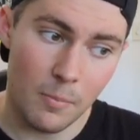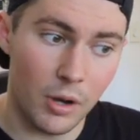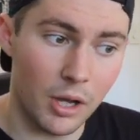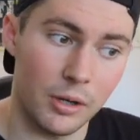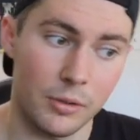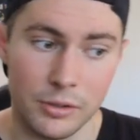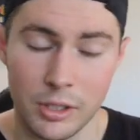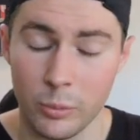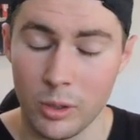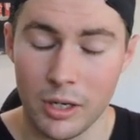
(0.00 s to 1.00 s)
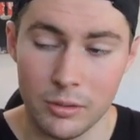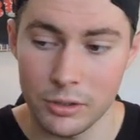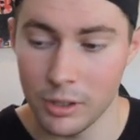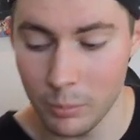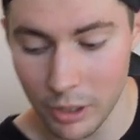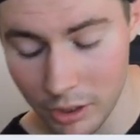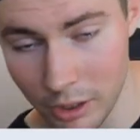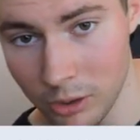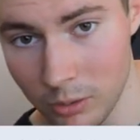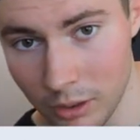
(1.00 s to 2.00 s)
But some might
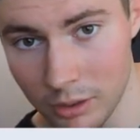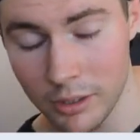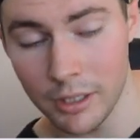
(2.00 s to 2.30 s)
argue that it